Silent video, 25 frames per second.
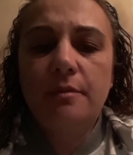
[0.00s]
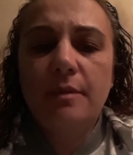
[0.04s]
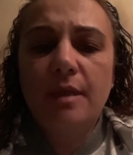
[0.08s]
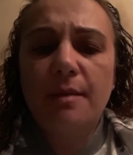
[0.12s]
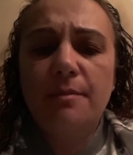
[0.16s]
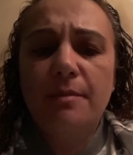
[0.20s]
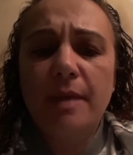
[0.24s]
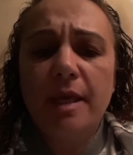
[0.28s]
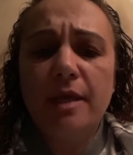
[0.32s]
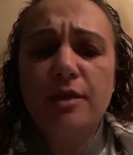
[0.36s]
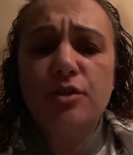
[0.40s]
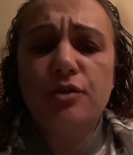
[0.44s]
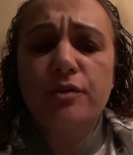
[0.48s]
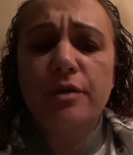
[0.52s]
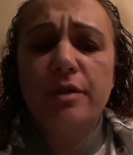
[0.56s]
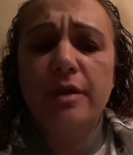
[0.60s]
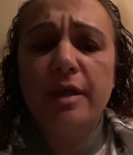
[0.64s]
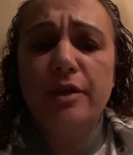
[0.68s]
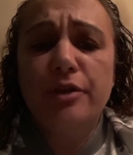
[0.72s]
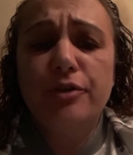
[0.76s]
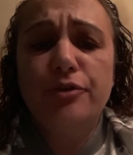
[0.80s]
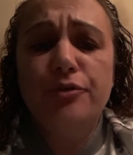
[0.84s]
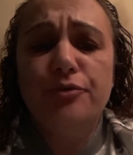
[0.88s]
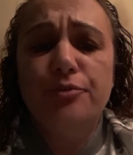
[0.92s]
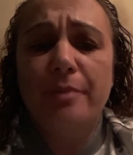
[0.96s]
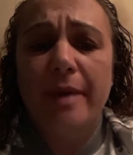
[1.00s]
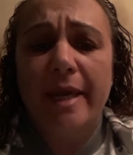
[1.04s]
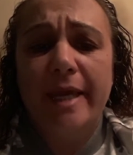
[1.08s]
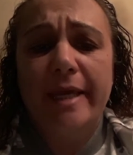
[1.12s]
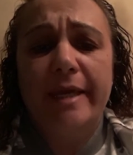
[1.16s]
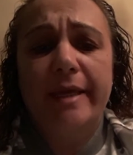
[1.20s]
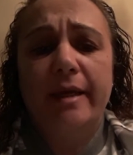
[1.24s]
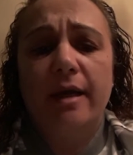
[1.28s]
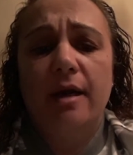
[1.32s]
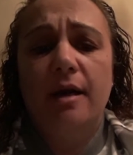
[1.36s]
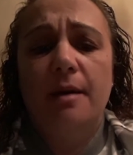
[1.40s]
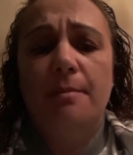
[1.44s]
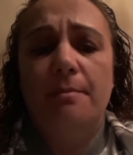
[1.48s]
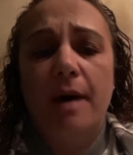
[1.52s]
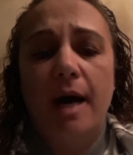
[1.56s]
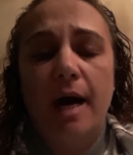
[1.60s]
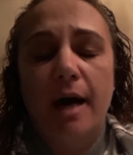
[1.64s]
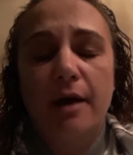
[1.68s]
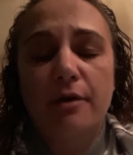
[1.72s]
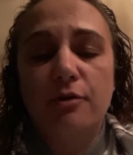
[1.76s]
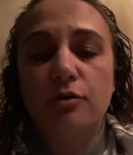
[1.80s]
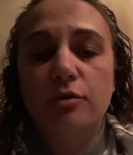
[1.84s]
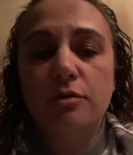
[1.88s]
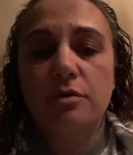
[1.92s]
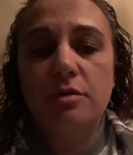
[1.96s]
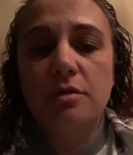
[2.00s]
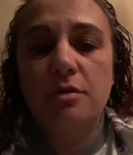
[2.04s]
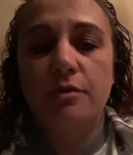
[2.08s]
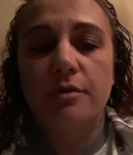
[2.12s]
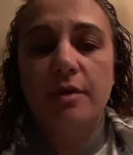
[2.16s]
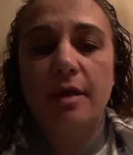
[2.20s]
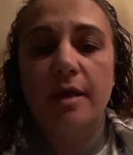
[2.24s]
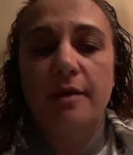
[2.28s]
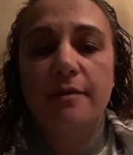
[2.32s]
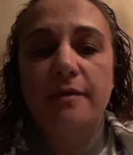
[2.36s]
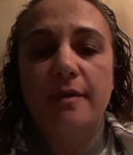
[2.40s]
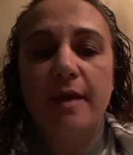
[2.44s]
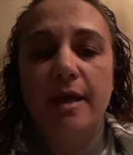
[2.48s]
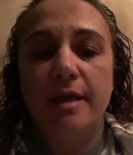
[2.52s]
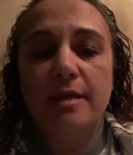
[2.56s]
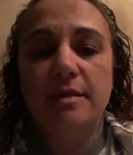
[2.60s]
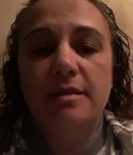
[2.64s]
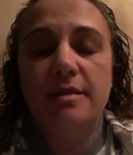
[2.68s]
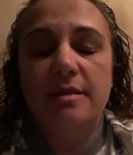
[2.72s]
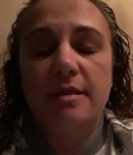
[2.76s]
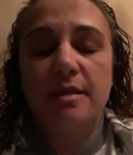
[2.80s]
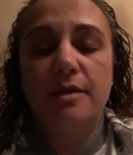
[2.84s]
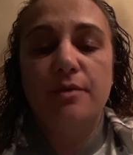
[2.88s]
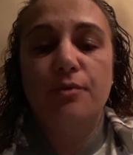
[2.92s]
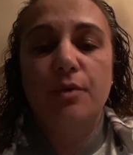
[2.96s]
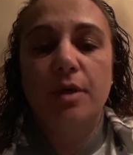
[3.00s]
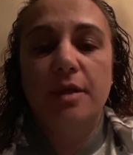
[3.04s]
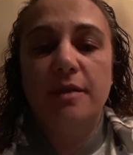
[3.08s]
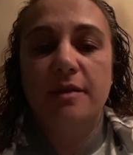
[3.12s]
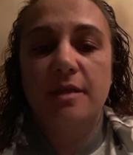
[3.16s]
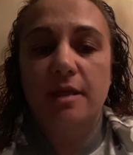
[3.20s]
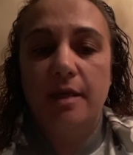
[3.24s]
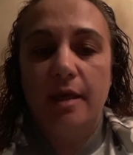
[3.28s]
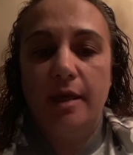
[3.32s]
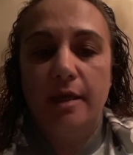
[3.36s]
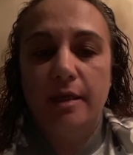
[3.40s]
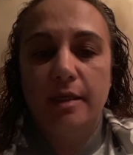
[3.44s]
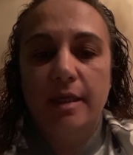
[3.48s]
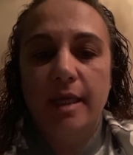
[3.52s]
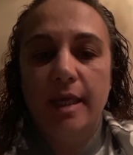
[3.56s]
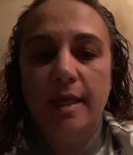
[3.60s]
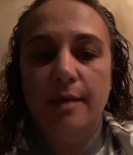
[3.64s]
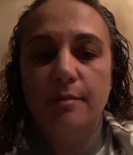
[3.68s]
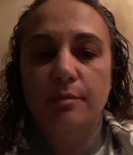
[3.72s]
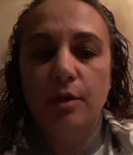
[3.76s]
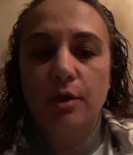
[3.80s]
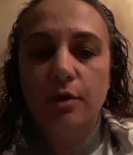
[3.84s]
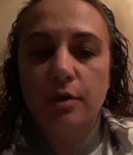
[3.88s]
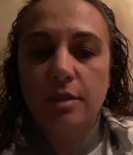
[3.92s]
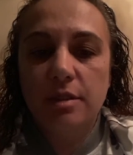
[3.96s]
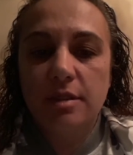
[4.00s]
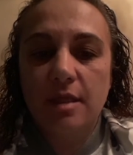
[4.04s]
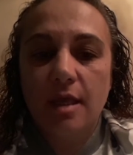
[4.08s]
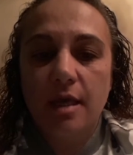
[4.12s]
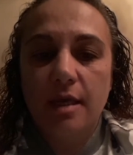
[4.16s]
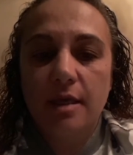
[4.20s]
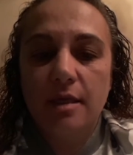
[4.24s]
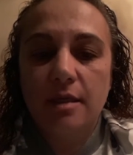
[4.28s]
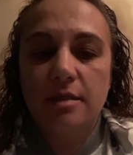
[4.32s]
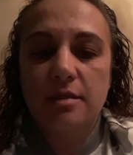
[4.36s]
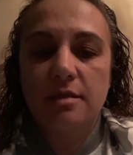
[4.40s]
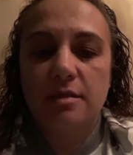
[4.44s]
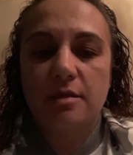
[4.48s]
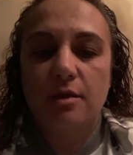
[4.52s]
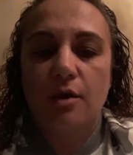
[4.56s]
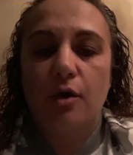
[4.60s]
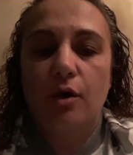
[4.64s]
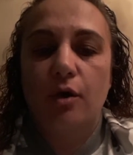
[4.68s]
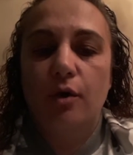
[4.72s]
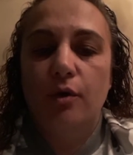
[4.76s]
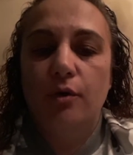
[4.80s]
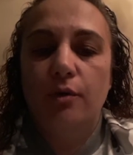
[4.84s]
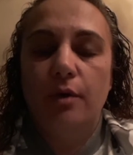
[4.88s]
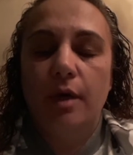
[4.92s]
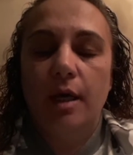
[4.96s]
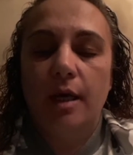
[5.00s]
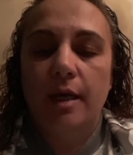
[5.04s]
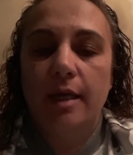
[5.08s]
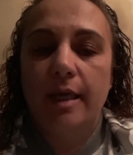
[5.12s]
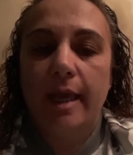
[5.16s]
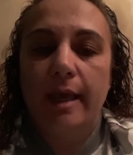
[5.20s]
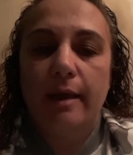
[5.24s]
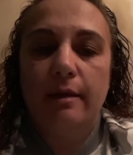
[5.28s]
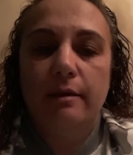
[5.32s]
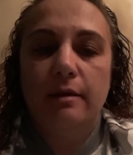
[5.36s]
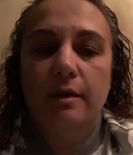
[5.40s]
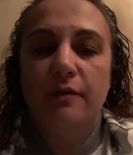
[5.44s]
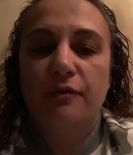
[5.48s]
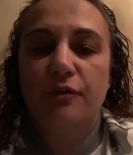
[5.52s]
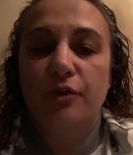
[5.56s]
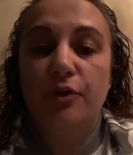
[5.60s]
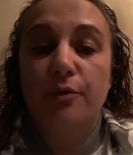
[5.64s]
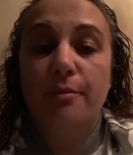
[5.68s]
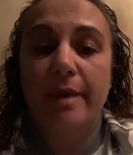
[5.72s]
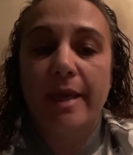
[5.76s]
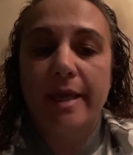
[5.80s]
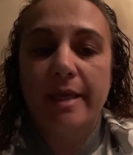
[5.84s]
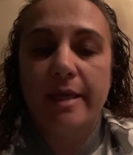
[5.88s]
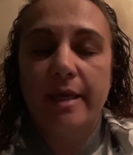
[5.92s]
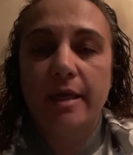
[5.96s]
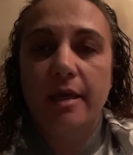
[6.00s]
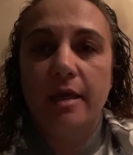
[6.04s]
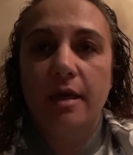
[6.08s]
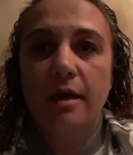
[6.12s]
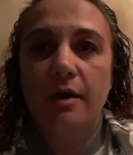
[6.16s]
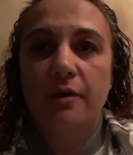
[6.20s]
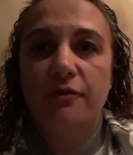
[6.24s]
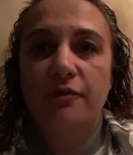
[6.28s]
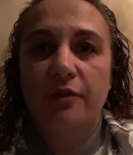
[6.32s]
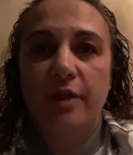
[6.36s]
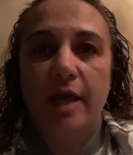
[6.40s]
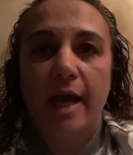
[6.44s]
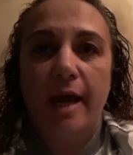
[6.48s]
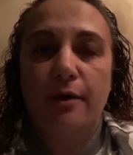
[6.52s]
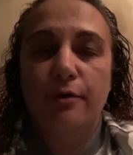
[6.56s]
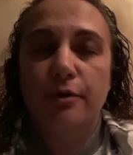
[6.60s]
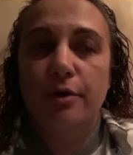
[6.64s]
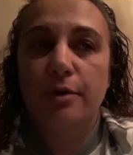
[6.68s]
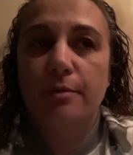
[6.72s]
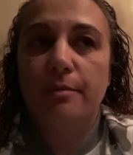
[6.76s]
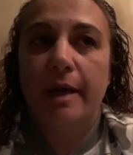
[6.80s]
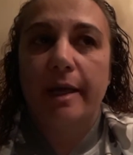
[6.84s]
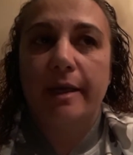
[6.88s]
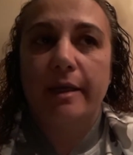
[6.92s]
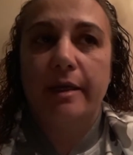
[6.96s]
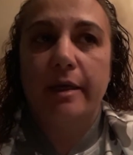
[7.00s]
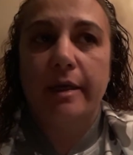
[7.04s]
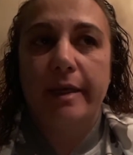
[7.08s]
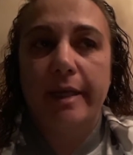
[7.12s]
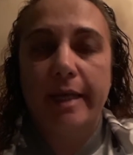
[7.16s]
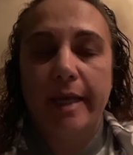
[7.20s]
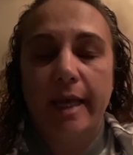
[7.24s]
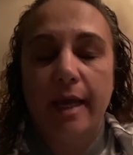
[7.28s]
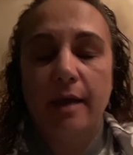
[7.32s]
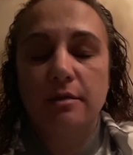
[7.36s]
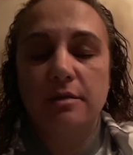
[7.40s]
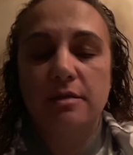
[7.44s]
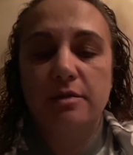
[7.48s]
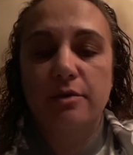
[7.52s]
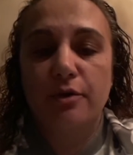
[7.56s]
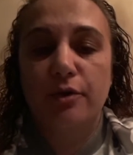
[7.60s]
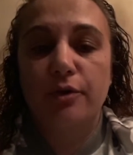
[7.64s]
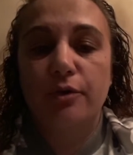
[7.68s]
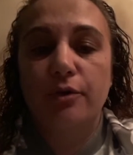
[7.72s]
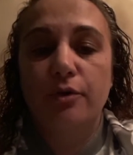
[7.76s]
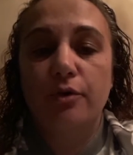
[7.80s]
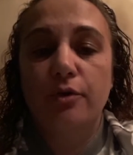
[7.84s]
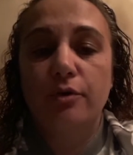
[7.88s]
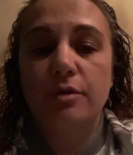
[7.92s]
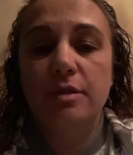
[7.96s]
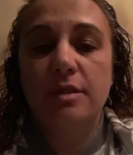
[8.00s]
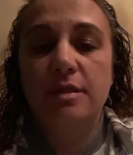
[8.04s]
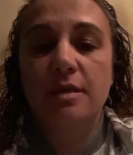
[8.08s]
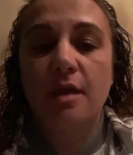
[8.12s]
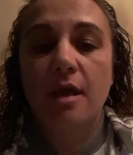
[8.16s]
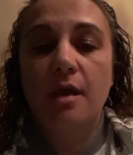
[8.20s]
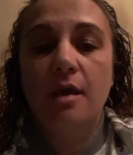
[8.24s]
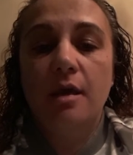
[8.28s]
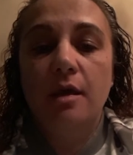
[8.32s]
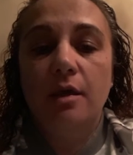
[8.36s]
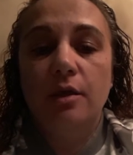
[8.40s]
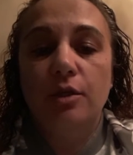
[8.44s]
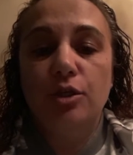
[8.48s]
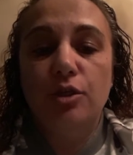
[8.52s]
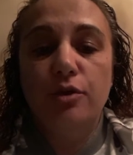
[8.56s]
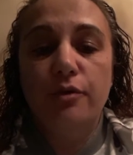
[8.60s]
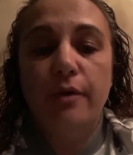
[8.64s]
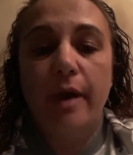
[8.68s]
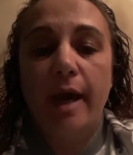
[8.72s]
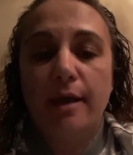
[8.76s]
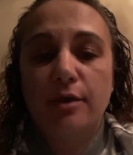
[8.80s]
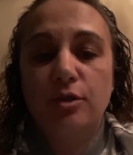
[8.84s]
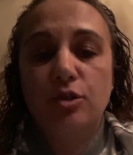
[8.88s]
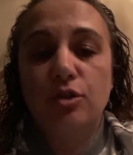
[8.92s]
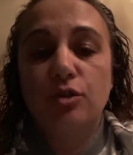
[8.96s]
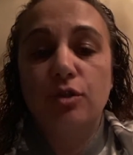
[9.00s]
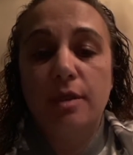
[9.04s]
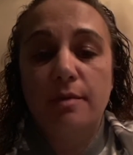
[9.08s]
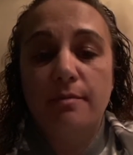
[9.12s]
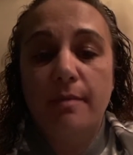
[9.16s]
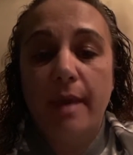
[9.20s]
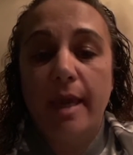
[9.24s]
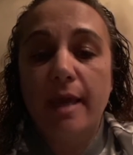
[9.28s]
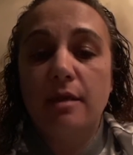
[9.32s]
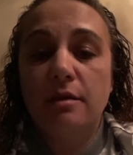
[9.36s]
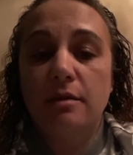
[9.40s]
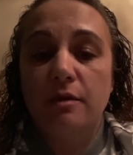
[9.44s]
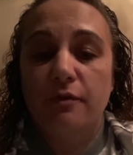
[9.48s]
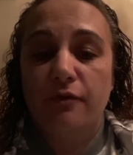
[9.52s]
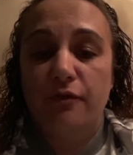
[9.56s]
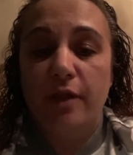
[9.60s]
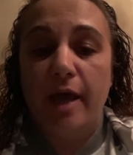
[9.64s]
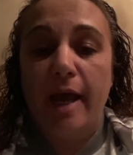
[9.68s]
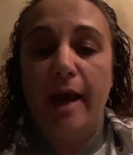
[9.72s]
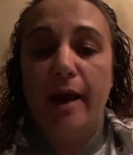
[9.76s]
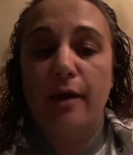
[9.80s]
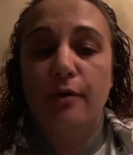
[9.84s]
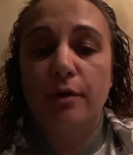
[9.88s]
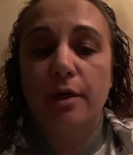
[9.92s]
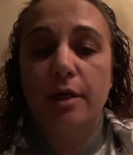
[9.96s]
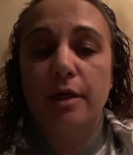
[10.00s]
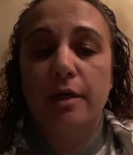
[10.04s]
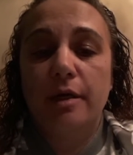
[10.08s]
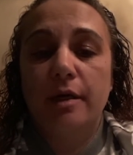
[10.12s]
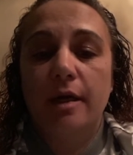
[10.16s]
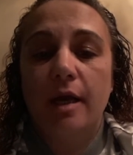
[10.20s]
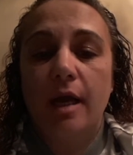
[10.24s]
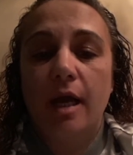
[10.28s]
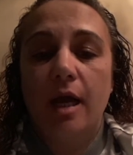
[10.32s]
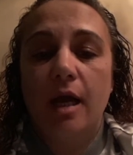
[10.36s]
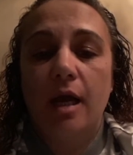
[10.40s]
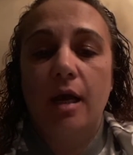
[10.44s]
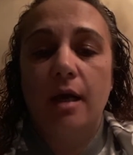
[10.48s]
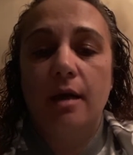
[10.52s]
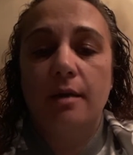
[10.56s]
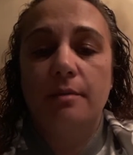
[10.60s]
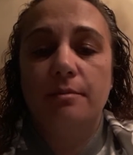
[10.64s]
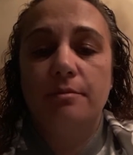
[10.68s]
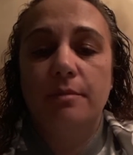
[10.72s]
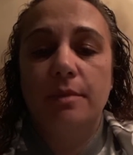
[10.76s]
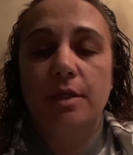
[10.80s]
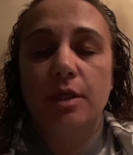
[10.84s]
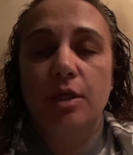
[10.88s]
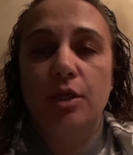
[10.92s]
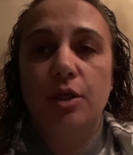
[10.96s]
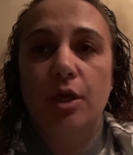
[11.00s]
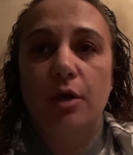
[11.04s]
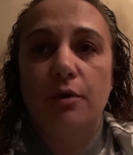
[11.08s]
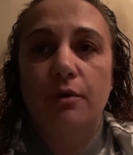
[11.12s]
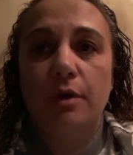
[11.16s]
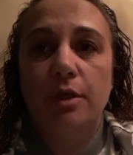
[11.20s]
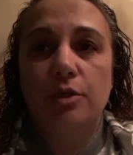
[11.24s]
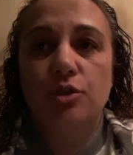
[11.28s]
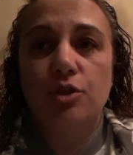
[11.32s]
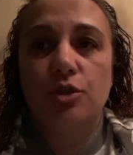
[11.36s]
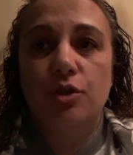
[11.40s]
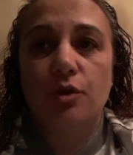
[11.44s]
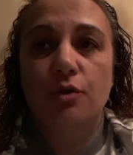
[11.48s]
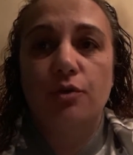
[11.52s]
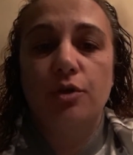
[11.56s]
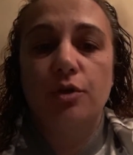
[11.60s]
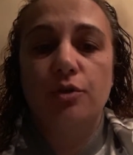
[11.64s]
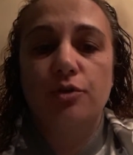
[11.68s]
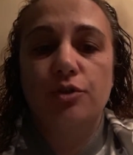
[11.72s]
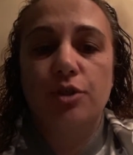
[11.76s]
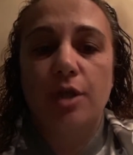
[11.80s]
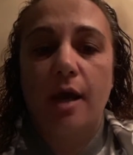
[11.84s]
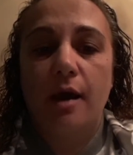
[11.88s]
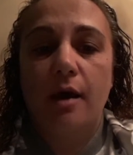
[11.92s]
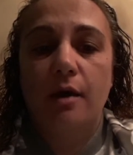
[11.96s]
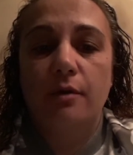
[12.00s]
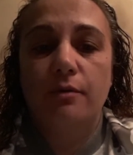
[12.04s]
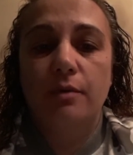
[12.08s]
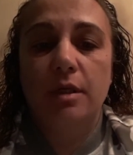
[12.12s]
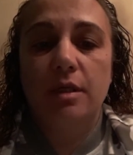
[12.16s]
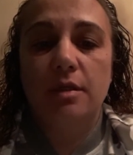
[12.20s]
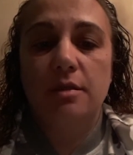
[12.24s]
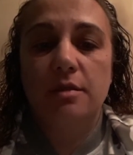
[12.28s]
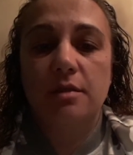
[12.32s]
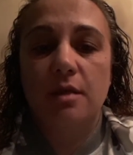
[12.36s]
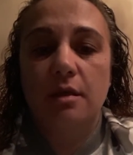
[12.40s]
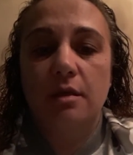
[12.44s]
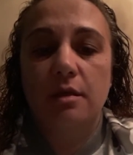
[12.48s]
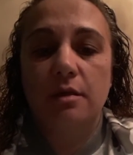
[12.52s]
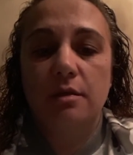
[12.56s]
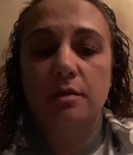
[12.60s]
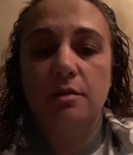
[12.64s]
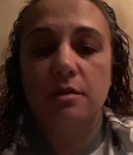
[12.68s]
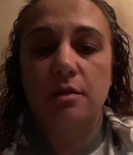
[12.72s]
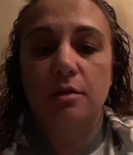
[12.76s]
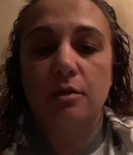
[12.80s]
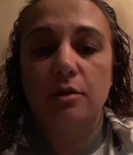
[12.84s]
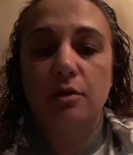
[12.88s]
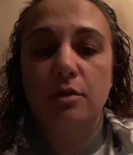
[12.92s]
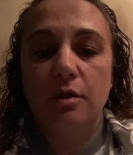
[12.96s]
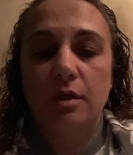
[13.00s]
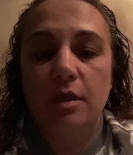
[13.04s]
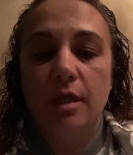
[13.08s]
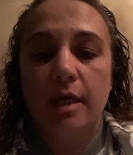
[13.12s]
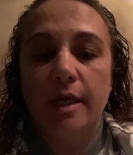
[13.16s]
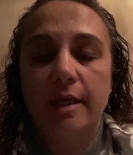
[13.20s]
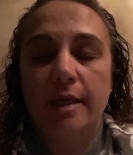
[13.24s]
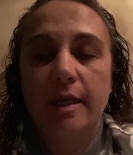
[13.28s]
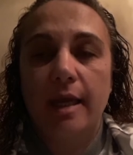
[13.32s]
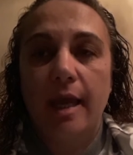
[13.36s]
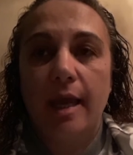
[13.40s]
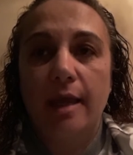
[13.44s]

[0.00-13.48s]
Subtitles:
make sure that you make a model so that they see what the end game looks like. So again, if you're making a flower by cutting out circles, you actually make the flower, and show your child what it's going to look like.